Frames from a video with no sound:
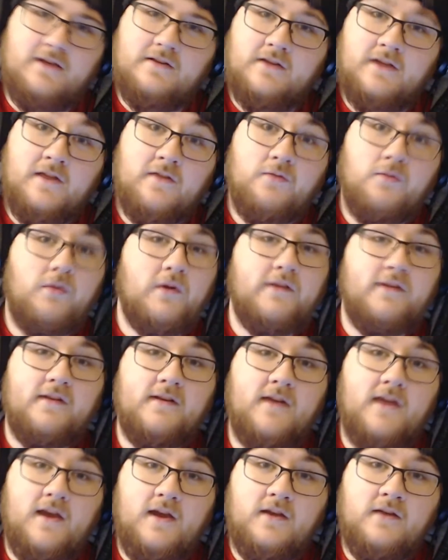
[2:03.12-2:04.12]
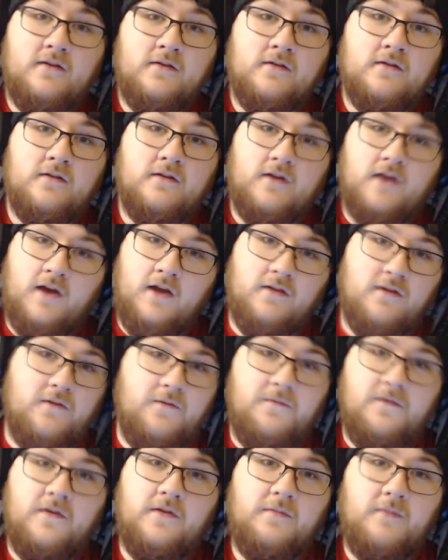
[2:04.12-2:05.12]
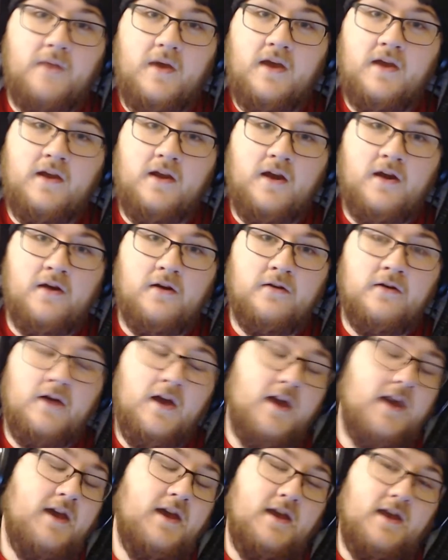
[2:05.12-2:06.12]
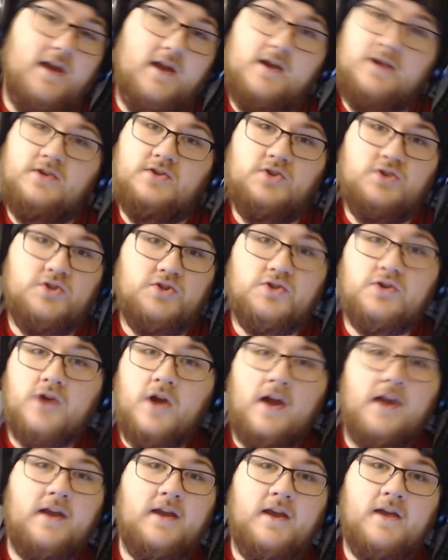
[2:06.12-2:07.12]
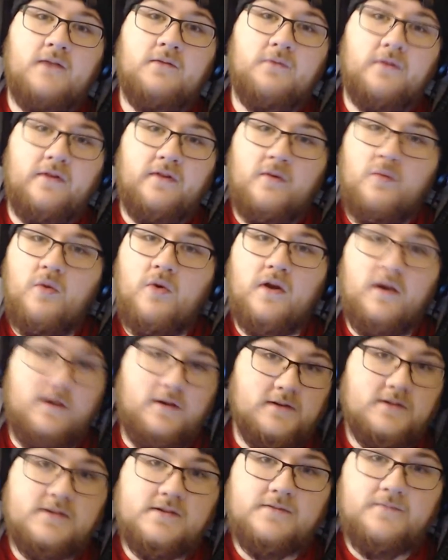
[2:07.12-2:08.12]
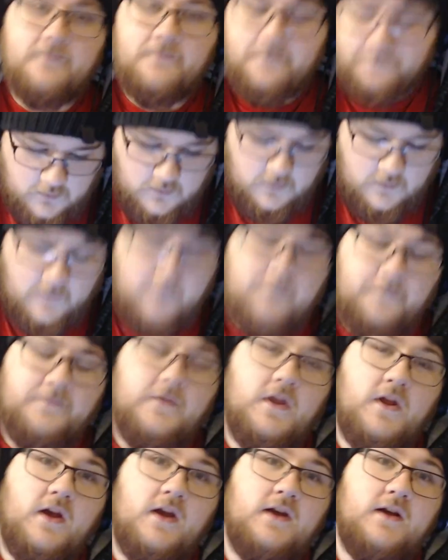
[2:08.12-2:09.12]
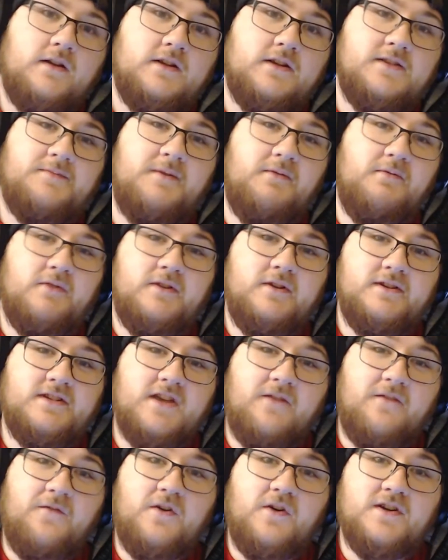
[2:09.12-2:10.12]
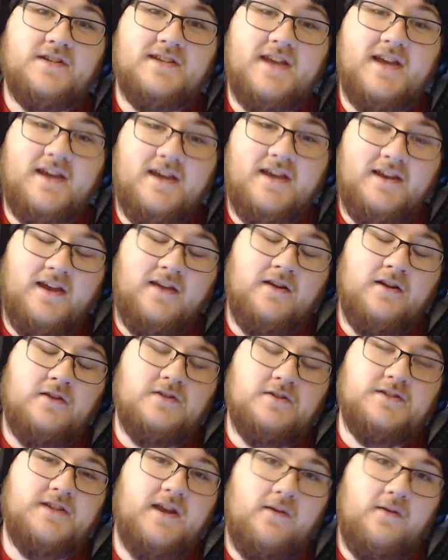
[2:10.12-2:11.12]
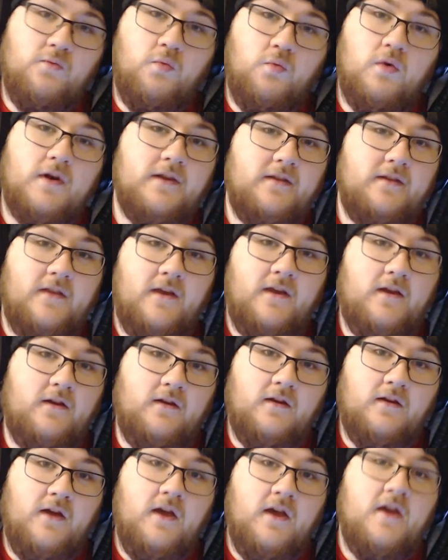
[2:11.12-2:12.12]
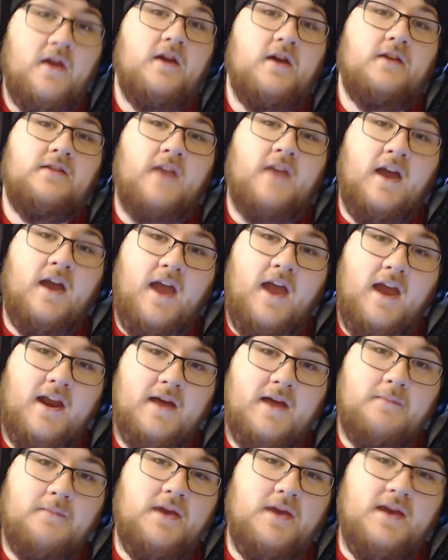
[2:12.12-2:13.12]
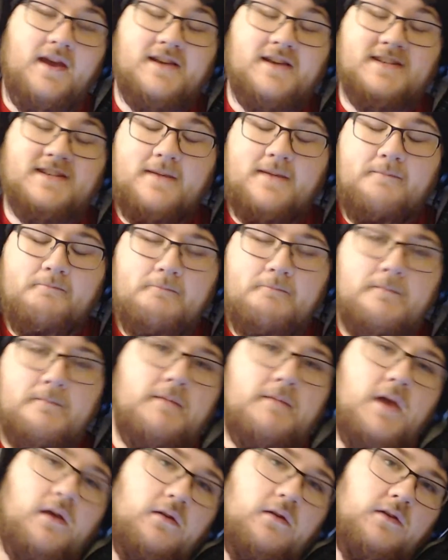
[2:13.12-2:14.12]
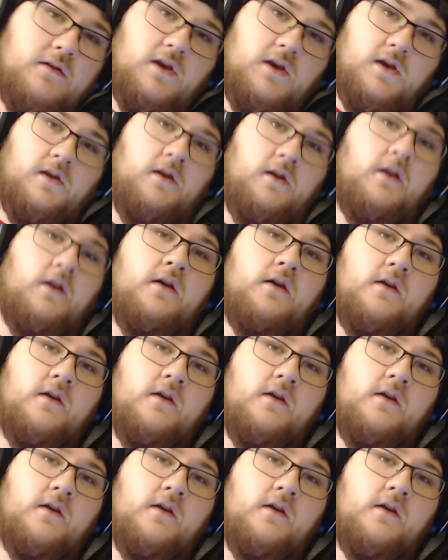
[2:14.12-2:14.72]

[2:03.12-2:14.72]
let's once again cut the 5th man out and just try again with someone else. Let's be realistic for a second and understand one thing, that NiP has 1.5 million